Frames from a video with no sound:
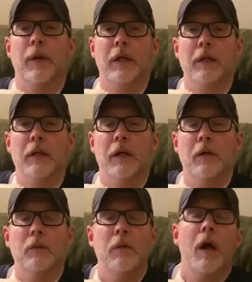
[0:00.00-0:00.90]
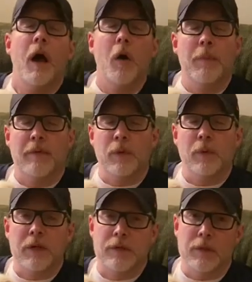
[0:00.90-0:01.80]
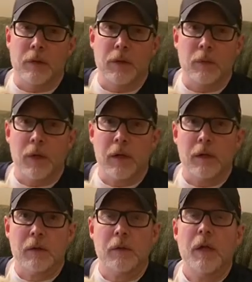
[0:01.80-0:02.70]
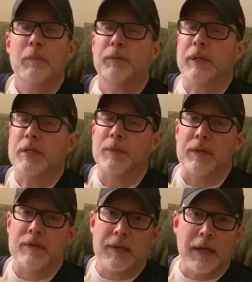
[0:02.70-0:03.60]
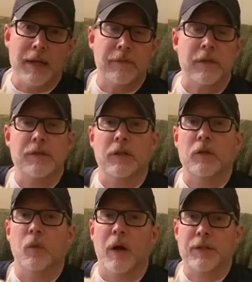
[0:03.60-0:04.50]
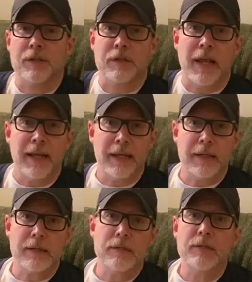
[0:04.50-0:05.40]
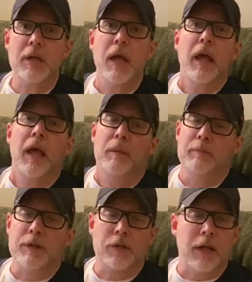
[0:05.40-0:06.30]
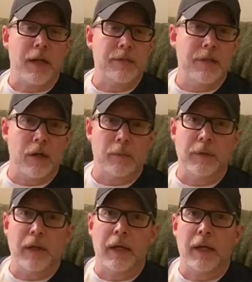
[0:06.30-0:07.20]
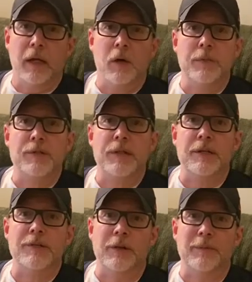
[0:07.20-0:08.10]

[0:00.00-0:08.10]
hello. Hope everyone is doing well. Please be safe. Continue to wash hands. Miss you guys terribly, and I hope to see you soon.